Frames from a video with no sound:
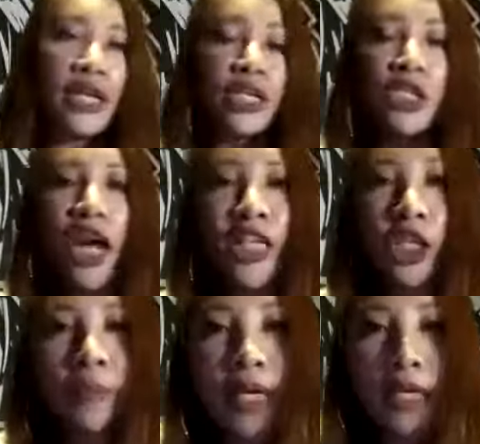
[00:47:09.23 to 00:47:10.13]

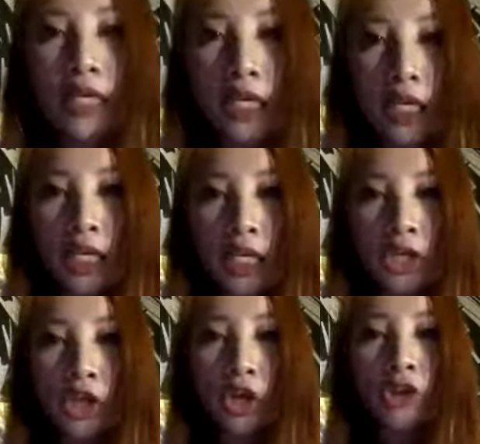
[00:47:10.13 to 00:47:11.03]
Judgment.
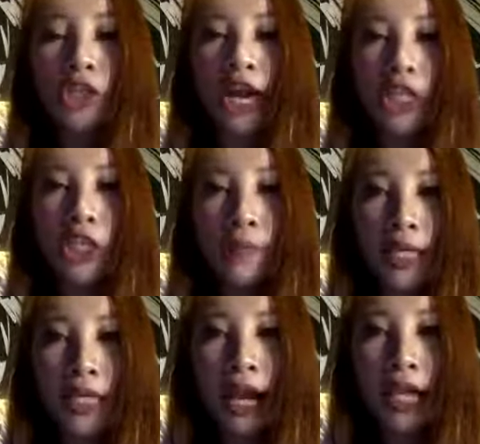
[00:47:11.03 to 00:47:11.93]
So
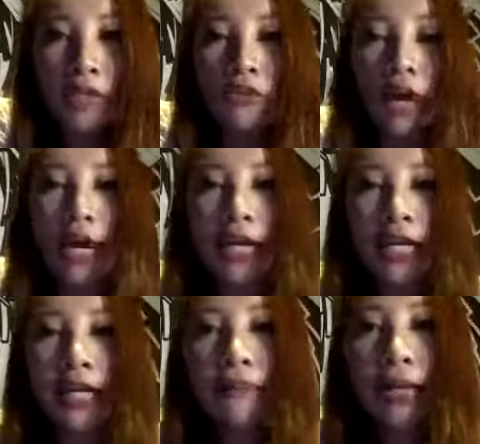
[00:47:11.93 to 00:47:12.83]
judgment card, right,
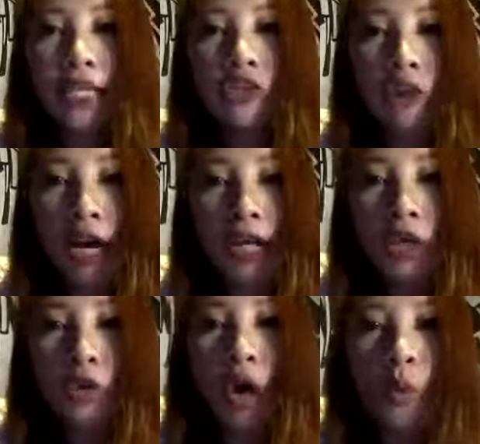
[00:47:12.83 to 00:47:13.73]
it means, right,
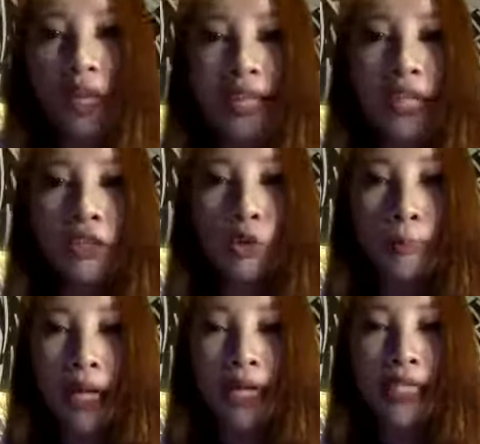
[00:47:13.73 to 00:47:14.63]
you are wanting to
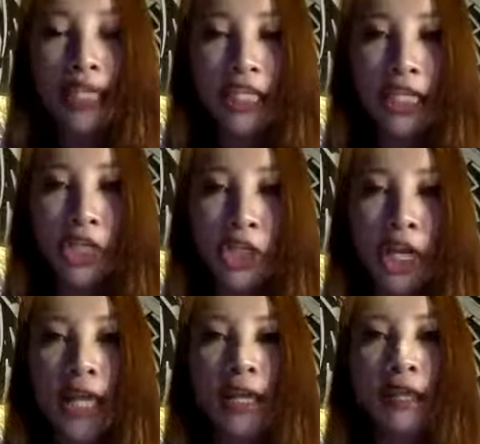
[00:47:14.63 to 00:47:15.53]
make a
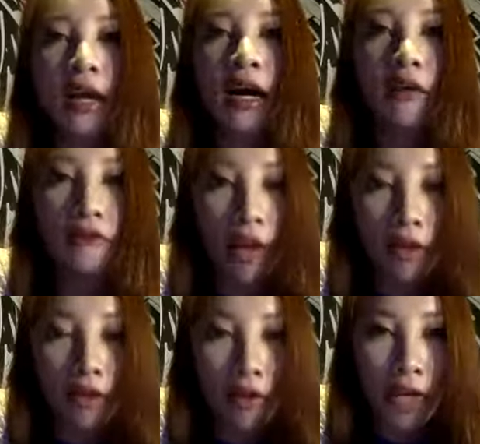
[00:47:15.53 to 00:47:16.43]
decision uh, very,
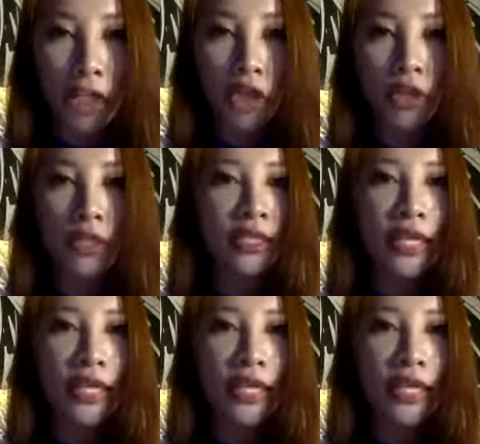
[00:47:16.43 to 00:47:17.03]
very, very soon.